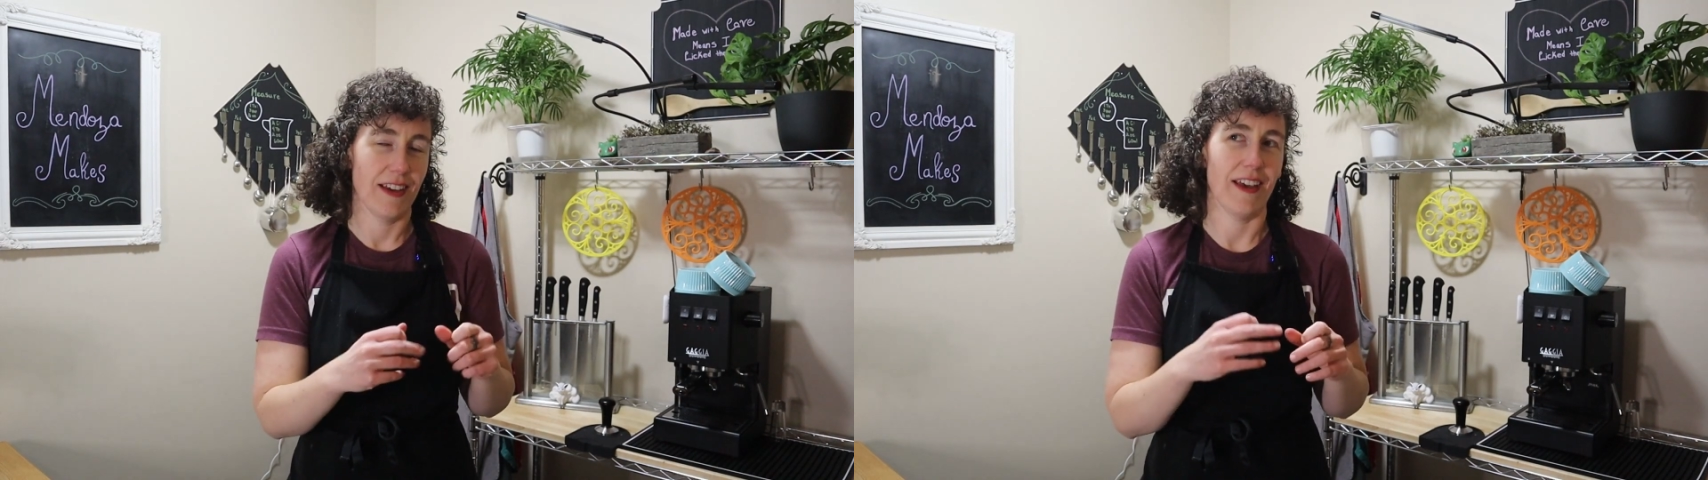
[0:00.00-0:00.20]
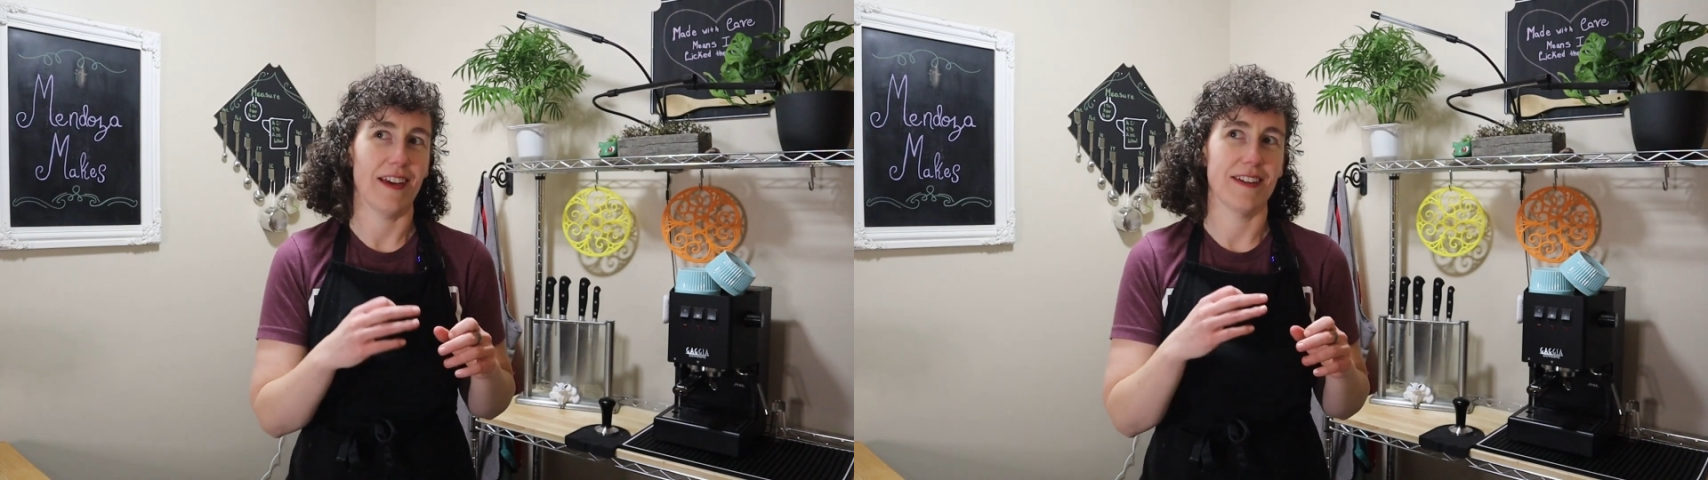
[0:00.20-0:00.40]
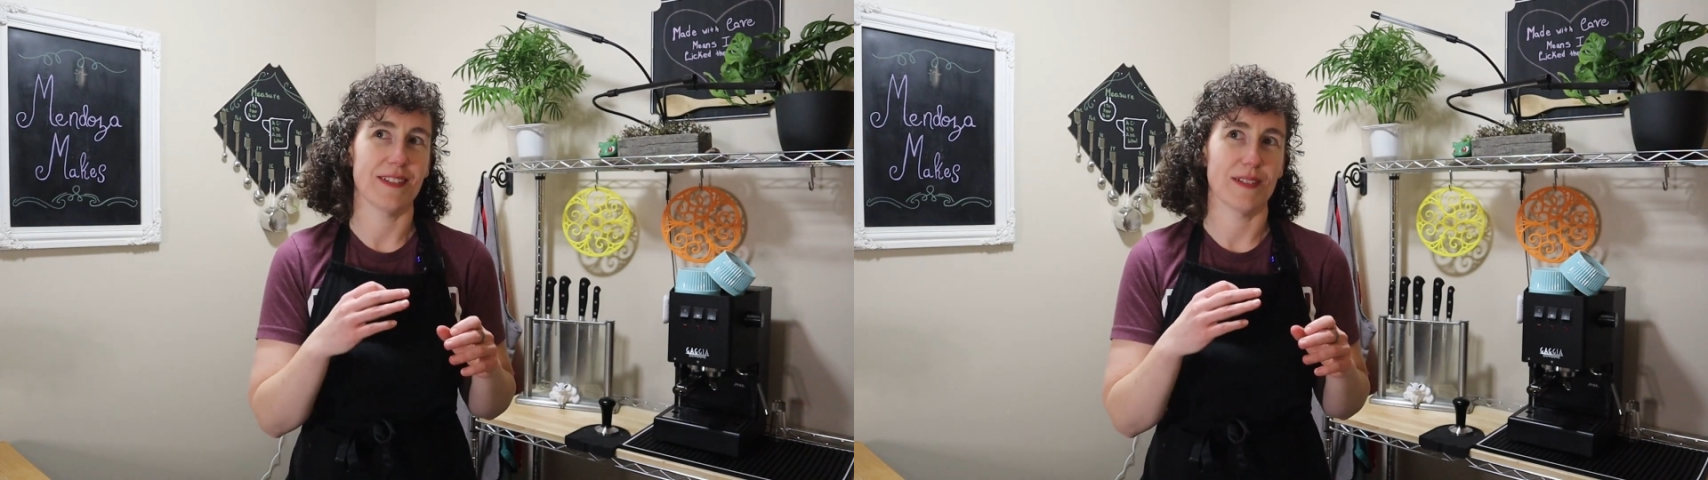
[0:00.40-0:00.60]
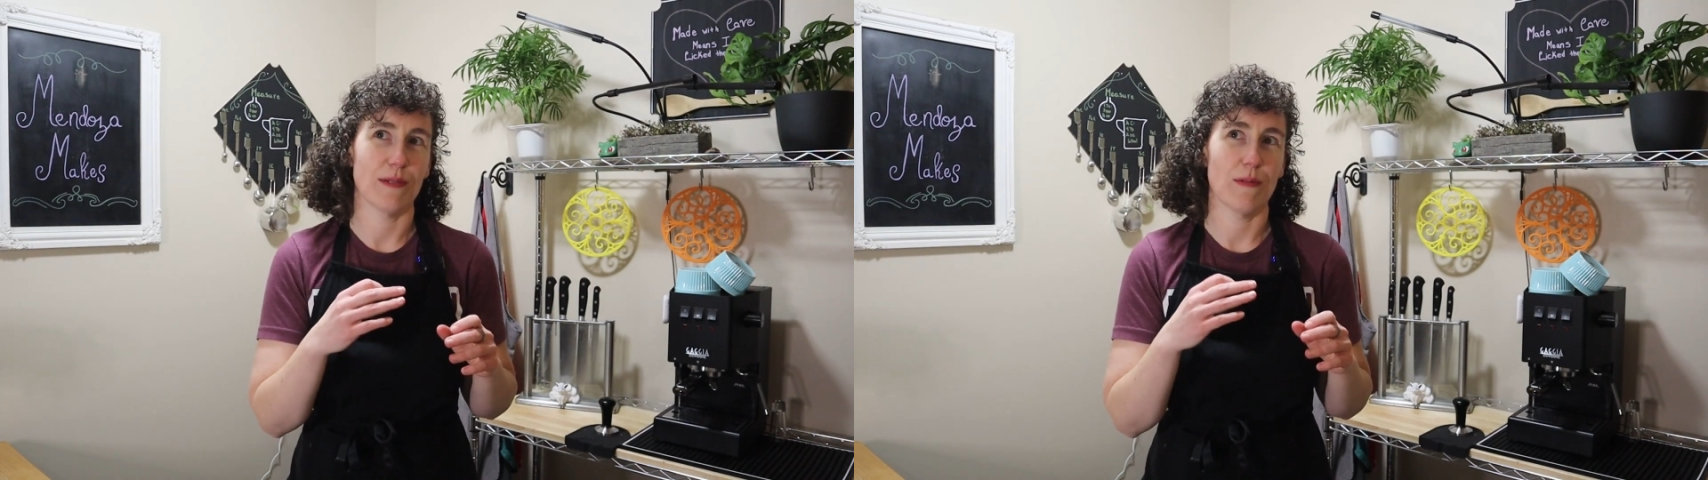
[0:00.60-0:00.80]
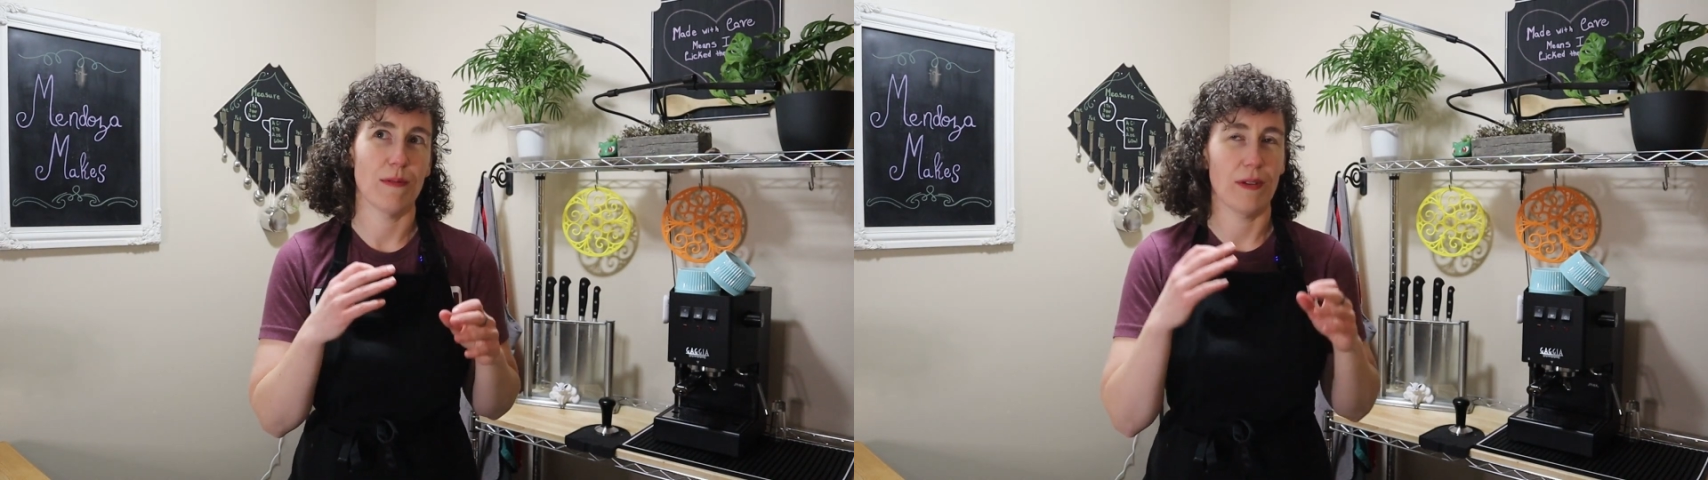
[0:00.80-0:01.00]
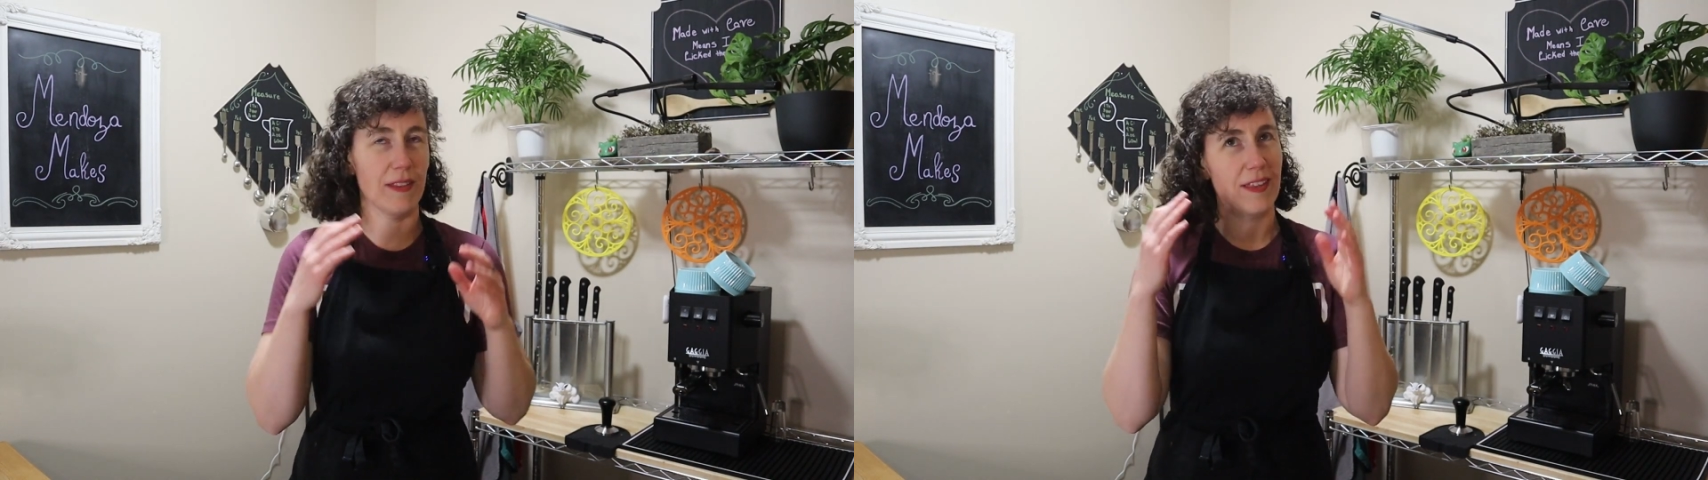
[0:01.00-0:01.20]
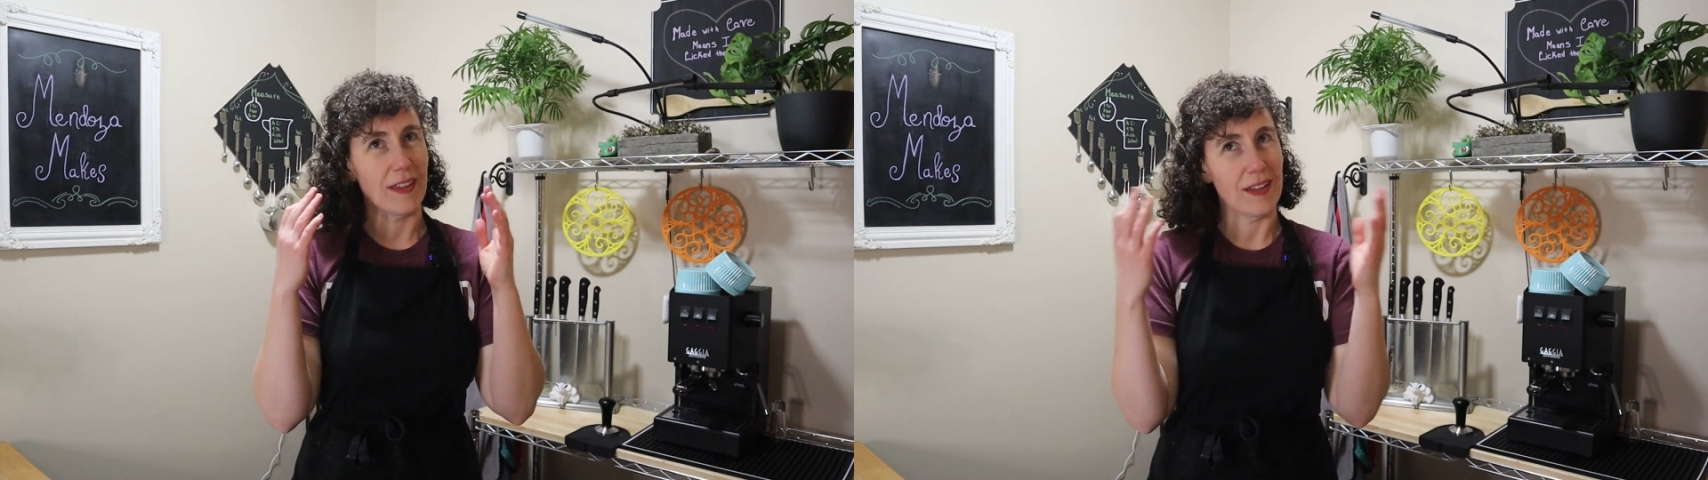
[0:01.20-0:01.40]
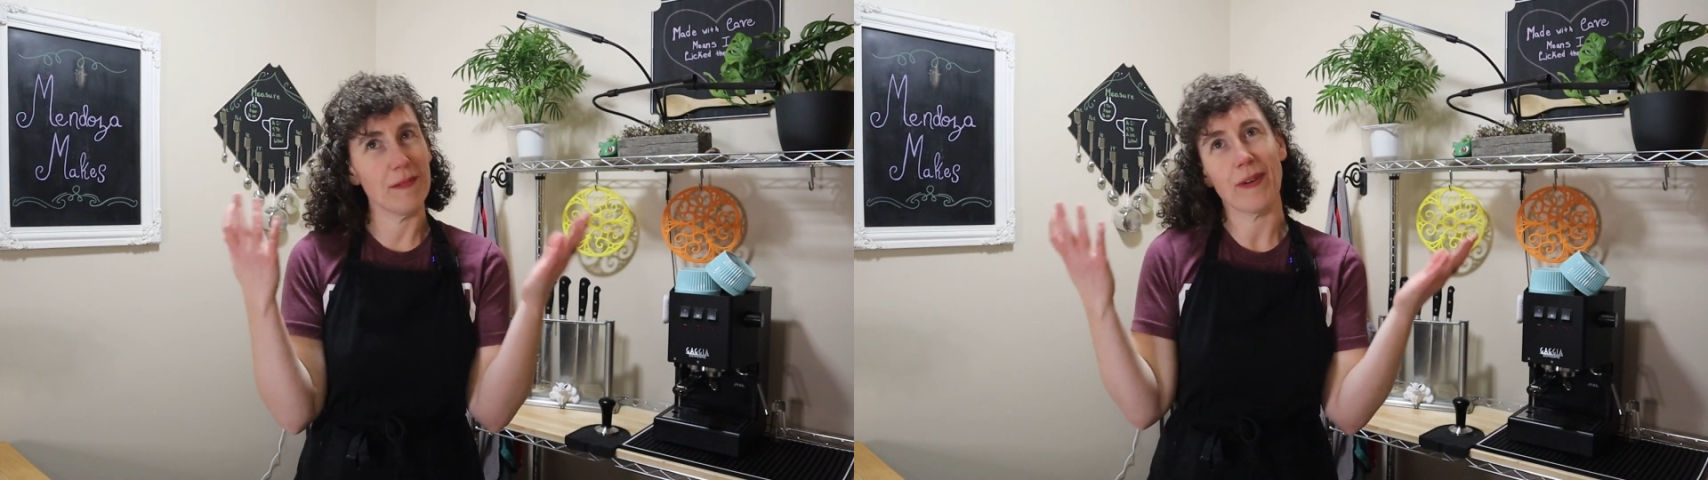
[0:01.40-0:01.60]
and in